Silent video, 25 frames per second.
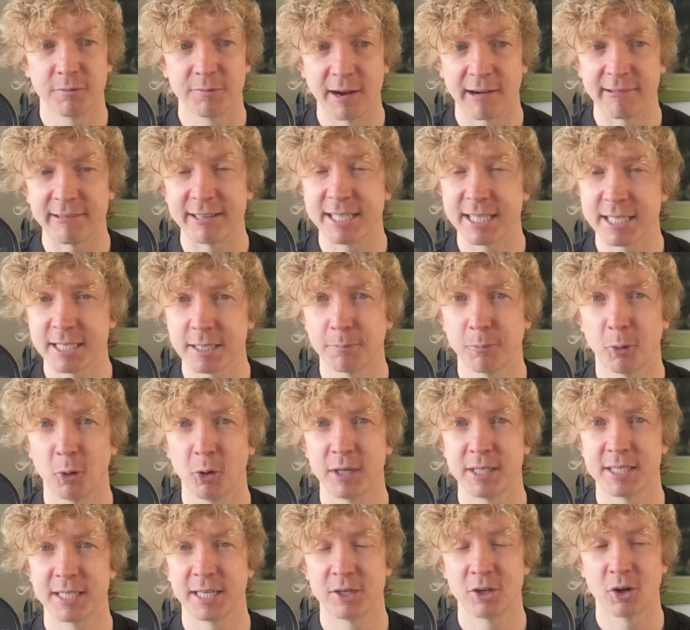very
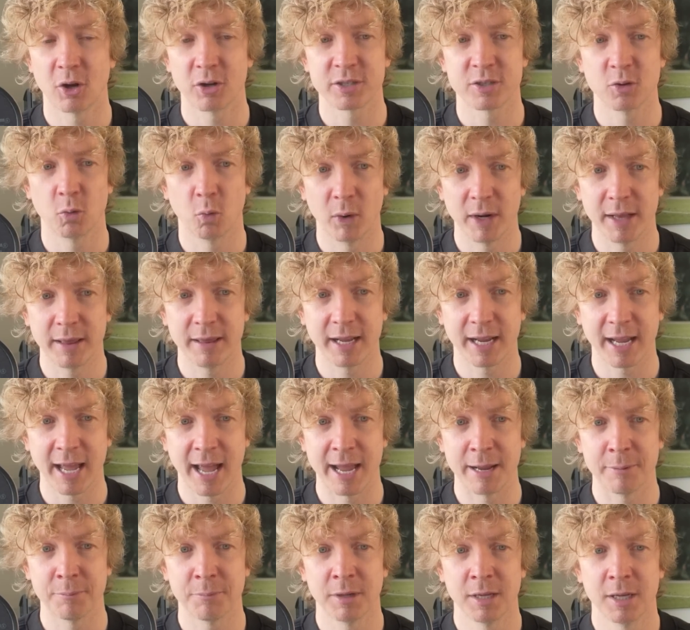disappointed not to win the
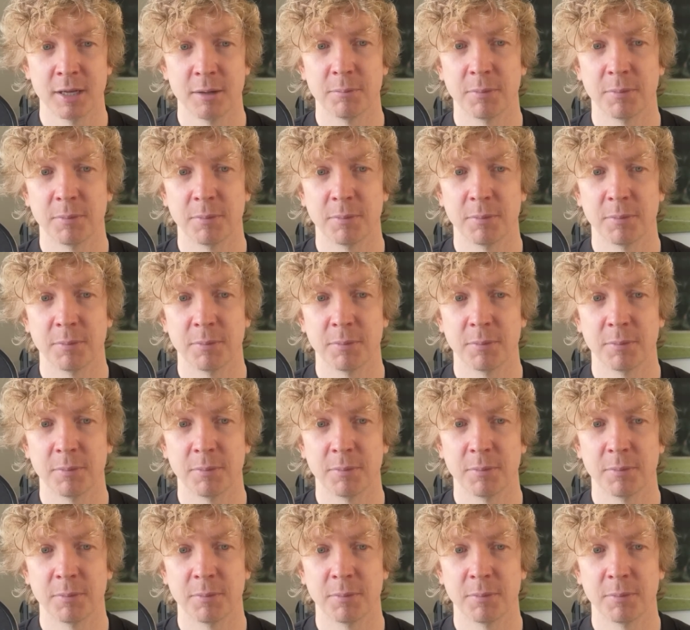game,